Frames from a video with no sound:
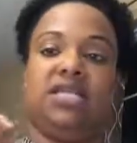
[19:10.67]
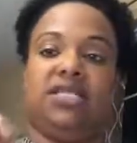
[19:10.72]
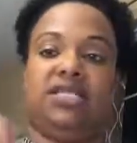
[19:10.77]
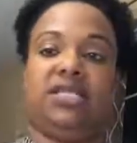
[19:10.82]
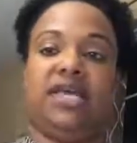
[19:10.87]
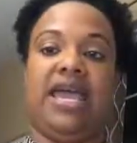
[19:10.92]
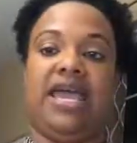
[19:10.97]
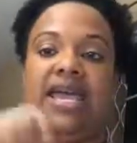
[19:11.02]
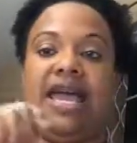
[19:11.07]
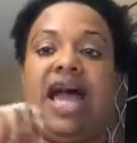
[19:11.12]

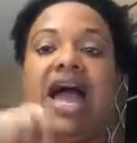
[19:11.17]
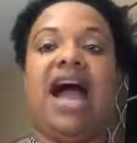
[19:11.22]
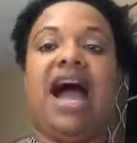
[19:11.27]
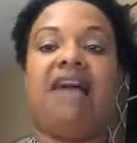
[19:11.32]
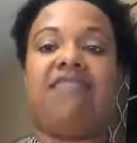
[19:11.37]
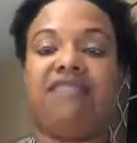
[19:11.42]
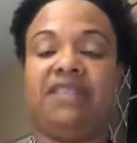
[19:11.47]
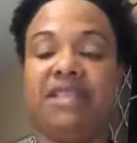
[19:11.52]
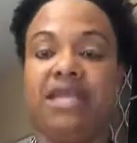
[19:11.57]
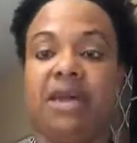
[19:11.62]
take a
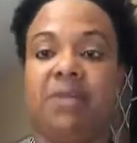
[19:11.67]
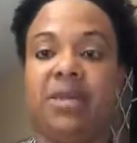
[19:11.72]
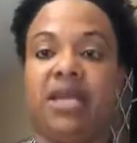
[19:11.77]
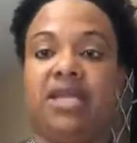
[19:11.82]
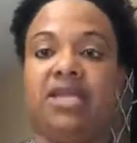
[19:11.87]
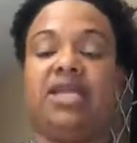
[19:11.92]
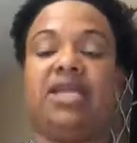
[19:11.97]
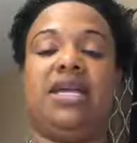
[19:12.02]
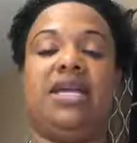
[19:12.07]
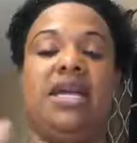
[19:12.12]
half a
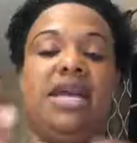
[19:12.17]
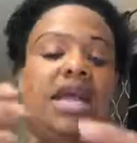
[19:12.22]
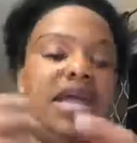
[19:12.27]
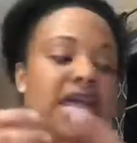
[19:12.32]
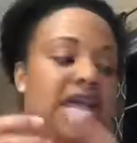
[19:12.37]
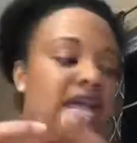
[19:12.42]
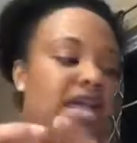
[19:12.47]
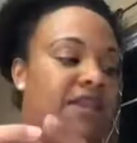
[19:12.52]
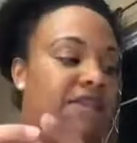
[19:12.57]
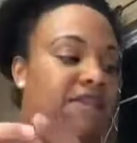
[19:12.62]
lemon
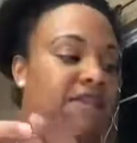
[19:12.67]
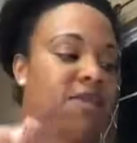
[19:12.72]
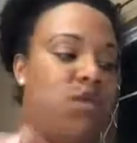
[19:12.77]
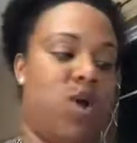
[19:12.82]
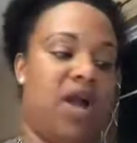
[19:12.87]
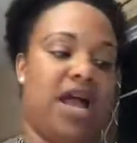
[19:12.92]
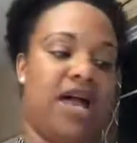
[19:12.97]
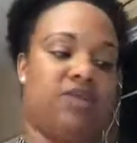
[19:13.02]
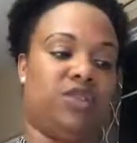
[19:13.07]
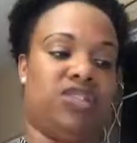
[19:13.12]
in
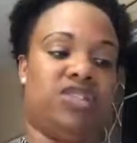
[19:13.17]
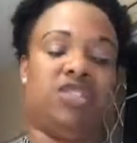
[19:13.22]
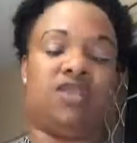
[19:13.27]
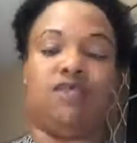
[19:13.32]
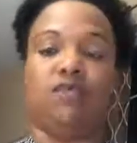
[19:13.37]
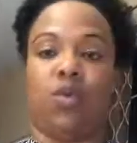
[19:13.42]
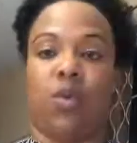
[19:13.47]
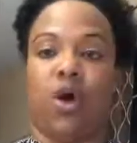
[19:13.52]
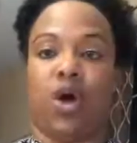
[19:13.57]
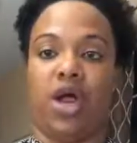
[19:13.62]
4 ounces
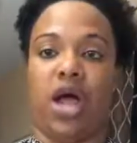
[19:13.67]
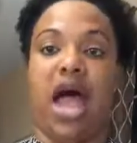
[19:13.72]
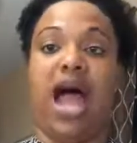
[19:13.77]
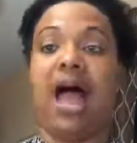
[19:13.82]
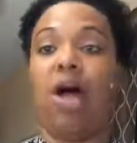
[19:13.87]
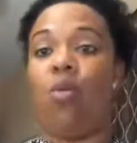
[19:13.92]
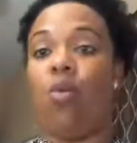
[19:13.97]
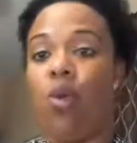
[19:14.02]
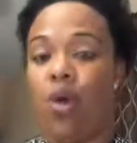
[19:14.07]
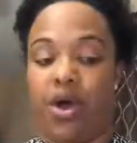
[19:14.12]
of
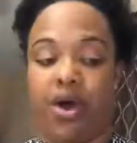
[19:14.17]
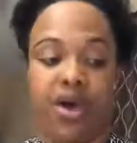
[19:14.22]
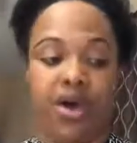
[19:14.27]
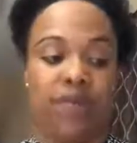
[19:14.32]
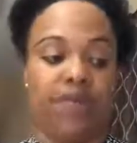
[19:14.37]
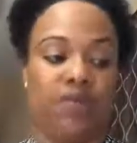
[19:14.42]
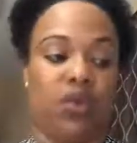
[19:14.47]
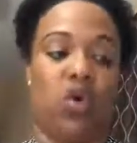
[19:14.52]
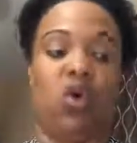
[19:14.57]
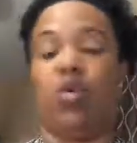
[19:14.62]
hot
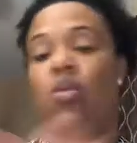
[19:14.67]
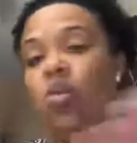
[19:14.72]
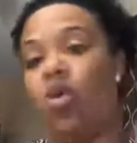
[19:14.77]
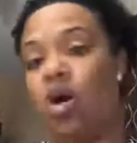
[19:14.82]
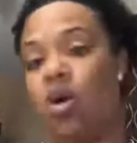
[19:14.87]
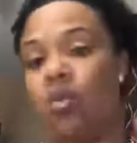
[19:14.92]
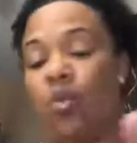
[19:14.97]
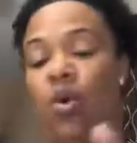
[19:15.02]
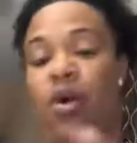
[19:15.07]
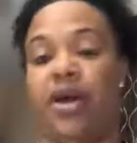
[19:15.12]
water or
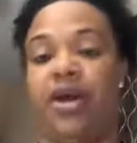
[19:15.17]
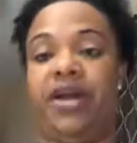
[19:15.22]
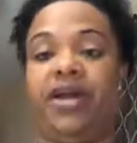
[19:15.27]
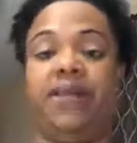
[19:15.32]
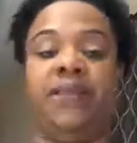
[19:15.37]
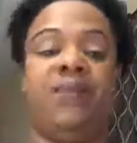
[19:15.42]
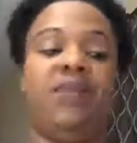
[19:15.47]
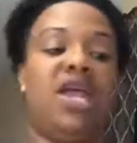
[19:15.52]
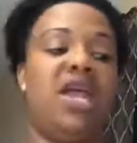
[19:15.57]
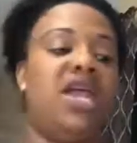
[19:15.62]
warm
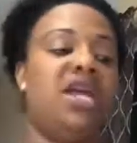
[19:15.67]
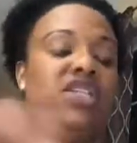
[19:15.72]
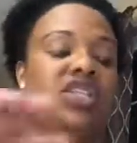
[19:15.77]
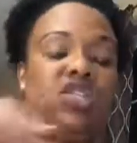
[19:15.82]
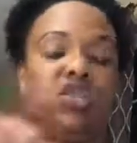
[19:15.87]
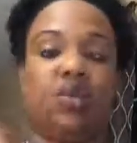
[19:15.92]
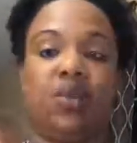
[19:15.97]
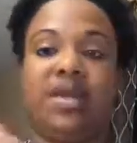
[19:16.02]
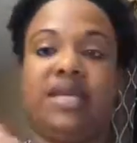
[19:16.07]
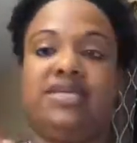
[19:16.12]
water,
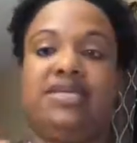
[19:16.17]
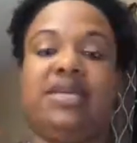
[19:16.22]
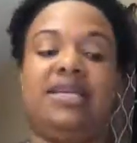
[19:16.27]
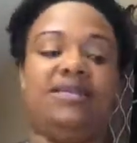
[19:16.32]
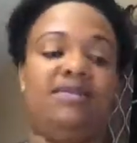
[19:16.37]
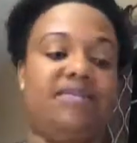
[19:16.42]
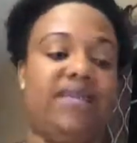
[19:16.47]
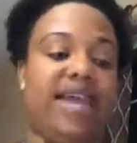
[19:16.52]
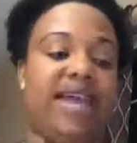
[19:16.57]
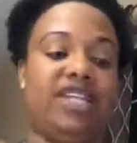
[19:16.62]
squeeze
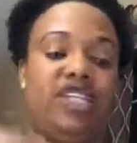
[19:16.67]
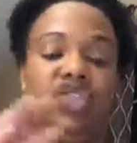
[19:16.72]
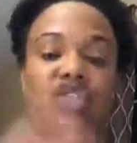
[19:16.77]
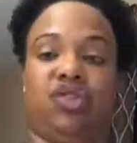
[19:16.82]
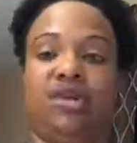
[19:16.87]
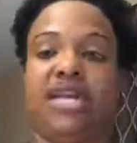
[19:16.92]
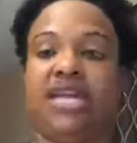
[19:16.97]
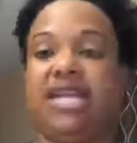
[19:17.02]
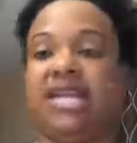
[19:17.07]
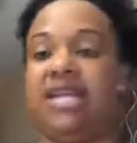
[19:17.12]
it and
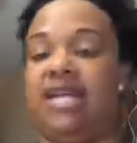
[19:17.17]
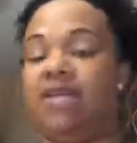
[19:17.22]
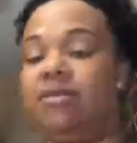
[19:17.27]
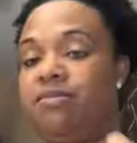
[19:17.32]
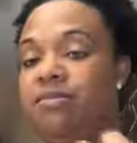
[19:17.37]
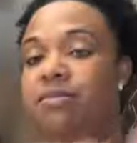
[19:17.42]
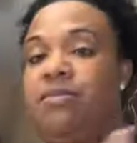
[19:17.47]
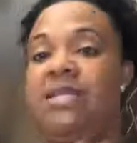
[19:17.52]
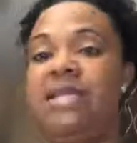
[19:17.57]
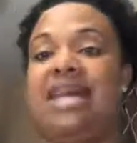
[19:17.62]
drink it.
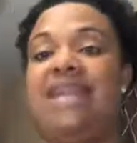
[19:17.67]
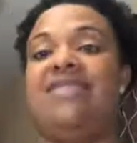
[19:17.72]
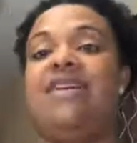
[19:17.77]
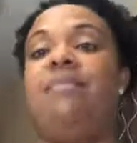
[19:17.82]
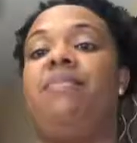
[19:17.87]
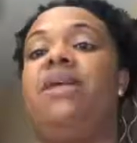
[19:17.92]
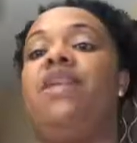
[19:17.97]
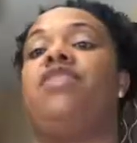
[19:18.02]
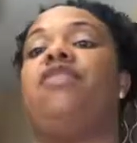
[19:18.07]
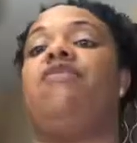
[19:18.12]
Let
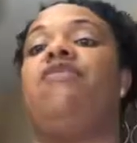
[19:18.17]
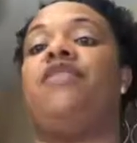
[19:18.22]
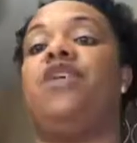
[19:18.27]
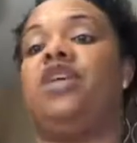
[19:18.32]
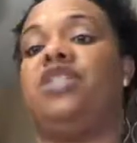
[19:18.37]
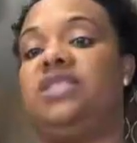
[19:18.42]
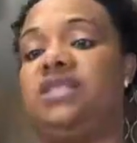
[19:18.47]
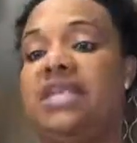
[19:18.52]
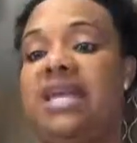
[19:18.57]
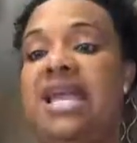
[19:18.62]
that be the
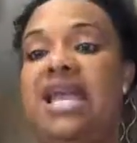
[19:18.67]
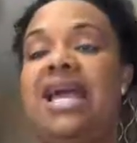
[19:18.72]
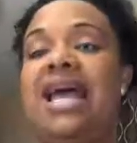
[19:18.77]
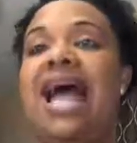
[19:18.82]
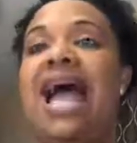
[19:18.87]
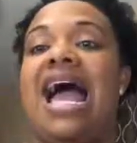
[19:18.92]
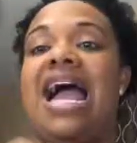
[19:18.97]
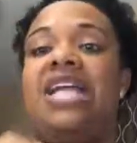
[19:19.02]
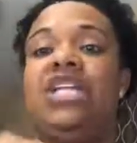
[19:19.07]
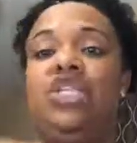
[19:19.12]
first
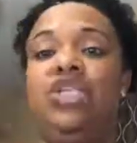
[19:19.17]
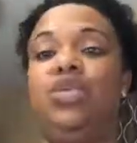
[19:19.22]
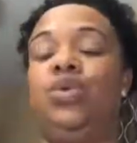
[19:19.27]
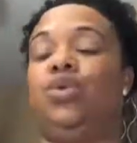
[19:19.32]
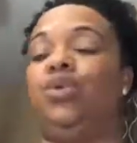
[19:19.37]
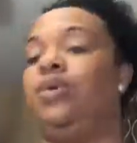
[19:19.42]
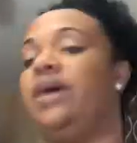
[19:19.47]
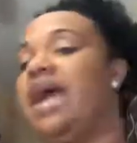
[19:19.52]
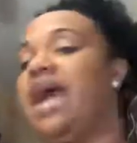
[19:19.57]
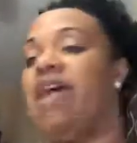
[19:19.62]
thing I
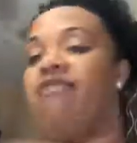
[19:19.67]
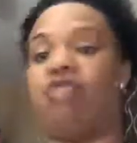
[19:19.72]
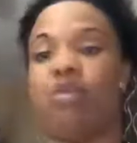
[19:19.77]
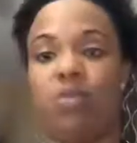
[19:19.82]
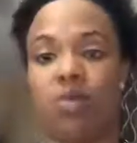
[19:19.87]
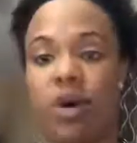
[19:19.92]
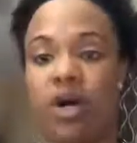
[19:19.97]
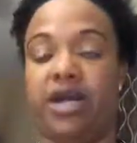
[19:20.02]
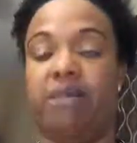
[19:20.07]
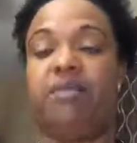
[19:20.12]
do every
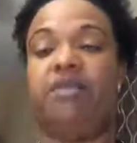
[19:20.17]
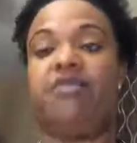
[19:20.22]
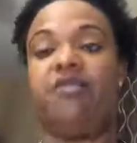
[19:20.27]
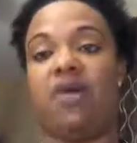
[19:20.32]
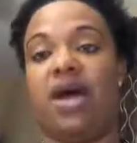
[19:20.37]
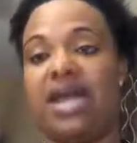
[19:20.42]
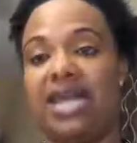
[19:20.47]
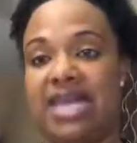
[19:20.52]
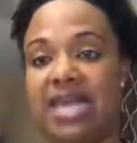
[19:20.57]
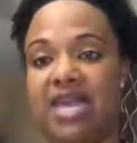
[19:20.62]
morning
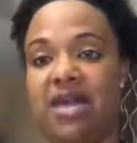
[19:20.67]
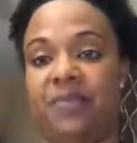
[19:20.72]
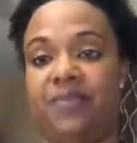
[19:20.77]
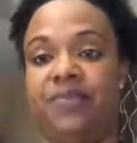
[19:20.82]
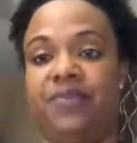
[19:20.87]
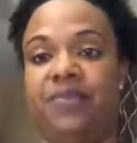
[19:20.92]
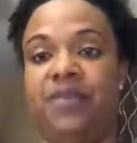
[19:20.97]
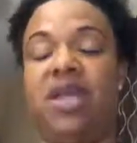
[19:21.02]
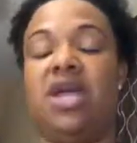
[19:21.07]
before I get up.